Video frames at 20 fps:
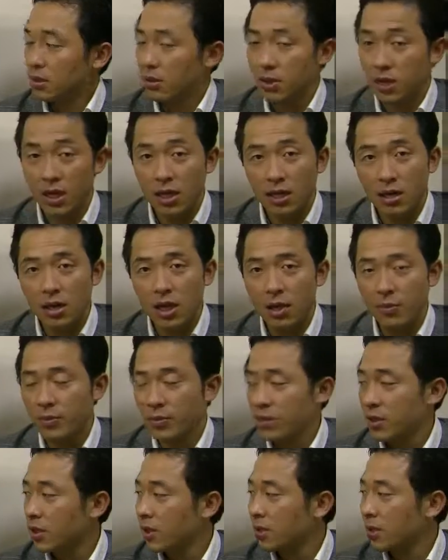
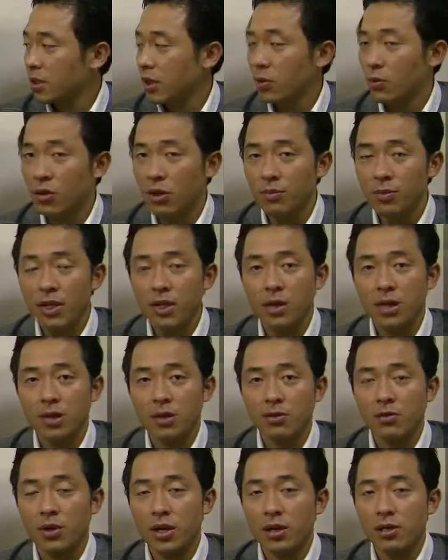incomes, that will be
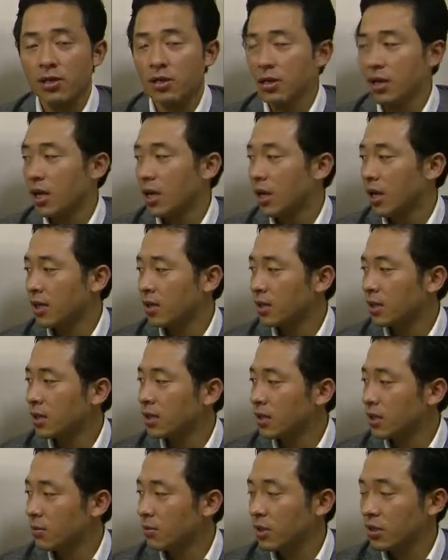categorized as
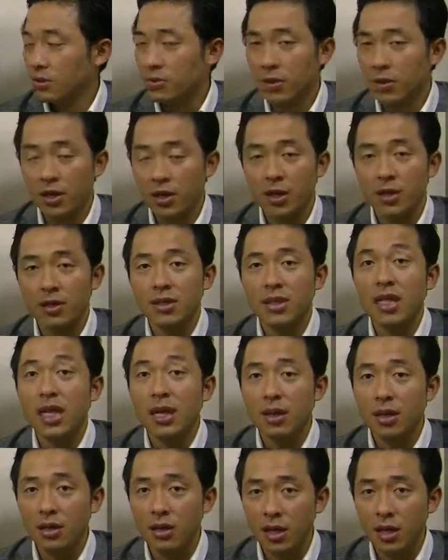the miscellaneous
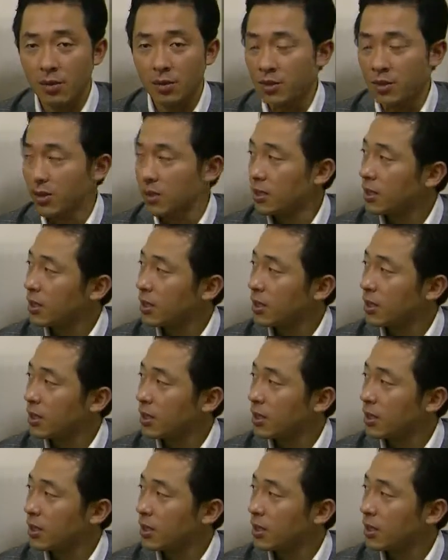incomes.